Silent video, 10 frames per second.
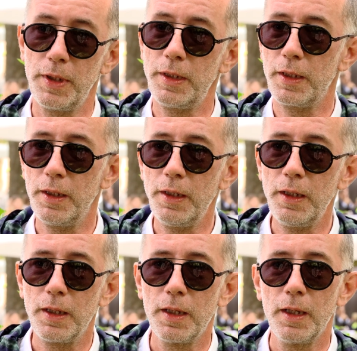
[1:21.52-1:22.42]

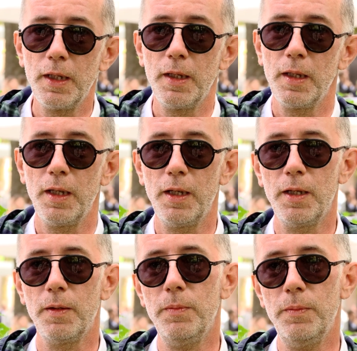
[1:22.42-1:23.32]
politically,
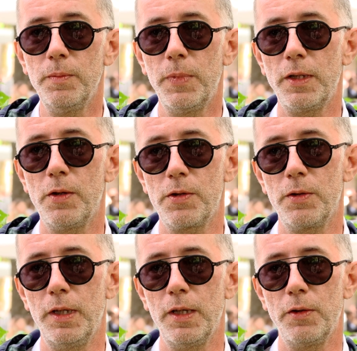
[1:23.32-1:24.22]
but also,
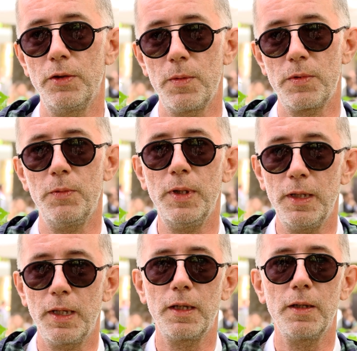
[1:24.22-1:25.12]
you know, in terms of really
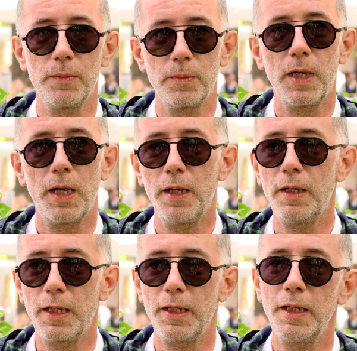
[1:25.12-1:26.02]

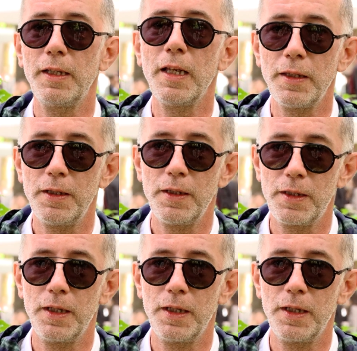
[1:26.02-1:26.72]
like an identity